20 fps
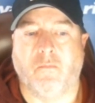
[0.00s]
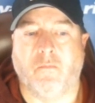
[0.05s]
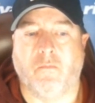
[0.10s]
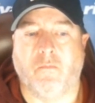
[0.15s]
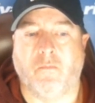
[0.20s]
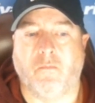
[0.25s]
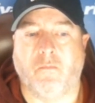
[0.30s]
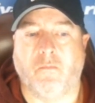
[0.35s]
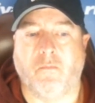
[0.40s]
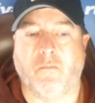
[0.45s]

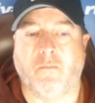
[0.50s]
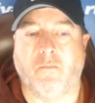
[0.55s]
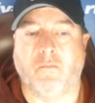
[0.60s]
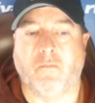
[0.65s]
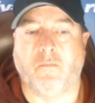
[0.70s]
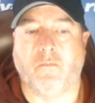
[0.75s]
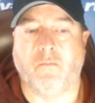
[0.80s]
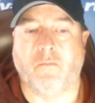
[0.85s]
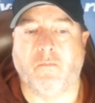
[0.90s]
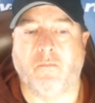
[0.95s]

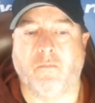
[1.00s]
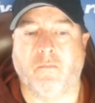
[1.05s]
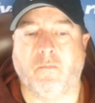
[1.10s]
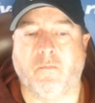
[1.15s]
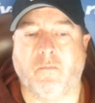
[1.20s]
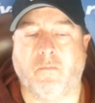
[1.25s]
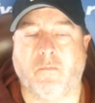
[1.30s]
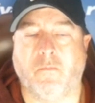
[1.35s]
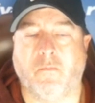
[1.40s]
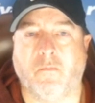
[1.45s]

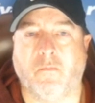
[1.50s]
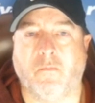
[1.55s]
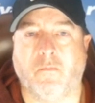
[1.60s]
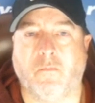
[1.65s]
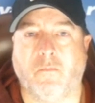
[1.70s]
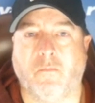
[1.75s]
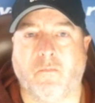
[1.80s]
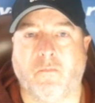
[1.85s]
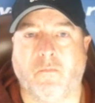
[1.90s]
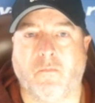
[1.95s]

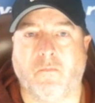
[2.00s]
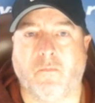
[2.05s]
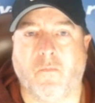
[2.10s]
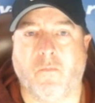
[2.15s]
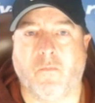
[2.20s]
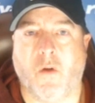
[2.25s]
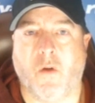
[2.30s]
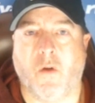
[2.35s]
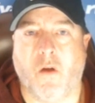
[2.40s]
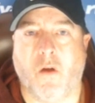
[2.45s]

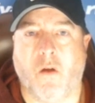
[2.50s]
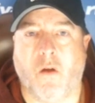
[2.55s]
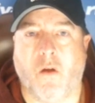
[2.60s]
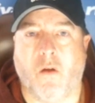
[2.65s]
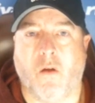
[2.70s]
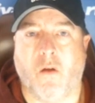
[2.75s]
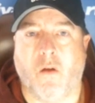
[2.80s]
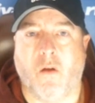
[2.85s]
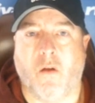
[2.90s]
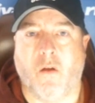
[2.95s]

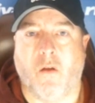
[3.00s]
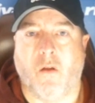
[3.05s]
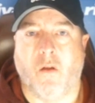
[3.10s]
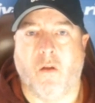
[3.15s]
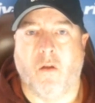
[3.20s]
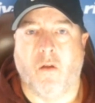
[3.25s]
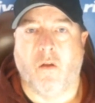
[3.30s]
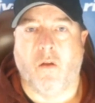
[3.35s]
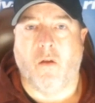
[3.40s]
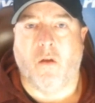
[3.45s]

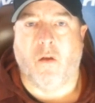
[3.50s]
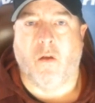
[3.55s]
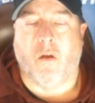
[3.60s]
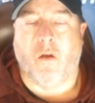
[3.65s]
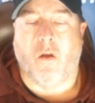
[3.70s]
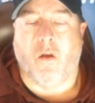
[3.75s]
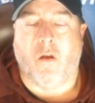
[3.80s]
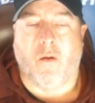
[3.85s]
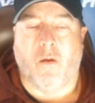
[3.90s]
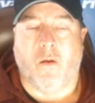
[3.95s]

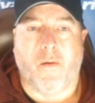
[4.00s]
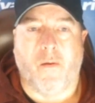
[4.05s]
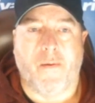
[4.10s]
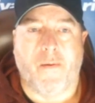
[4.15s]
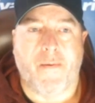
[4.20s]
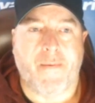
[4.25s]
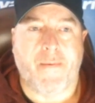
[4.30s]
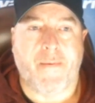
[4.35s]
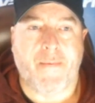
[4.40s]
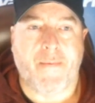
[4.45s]

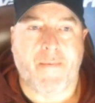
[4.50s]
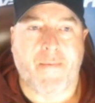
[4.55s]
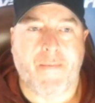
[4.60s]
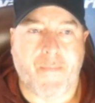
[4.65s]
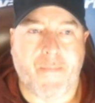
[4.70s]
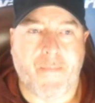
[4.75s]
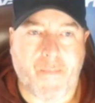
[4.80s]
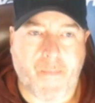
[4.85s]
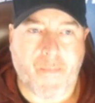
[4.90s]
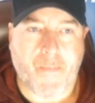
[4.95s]

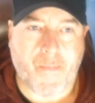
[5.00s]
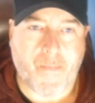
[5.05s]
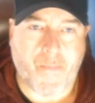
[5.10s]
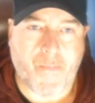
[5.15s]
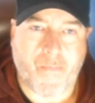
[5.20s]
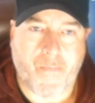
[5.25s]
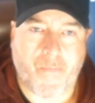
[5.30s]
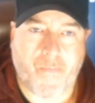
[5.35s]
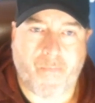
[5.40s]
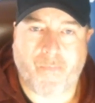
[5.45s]

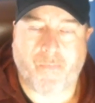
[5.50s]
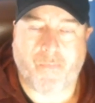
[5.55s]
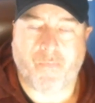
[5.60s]
(silent)